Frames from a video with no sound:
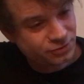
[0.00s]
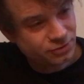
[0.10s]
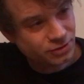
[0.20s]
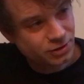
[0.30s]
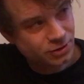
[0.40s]

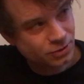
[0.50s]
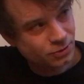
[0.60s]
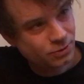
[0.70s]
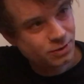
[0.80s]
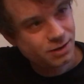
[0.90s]

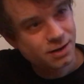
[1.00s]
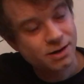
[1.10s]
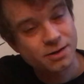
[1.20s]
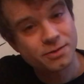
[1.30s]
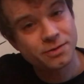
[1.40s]
So
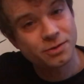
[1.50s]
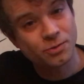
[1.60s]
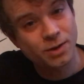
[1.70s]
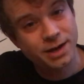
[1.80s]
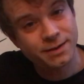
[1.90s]
the
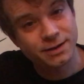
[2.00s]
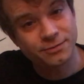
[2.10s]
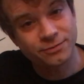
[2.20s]
way that you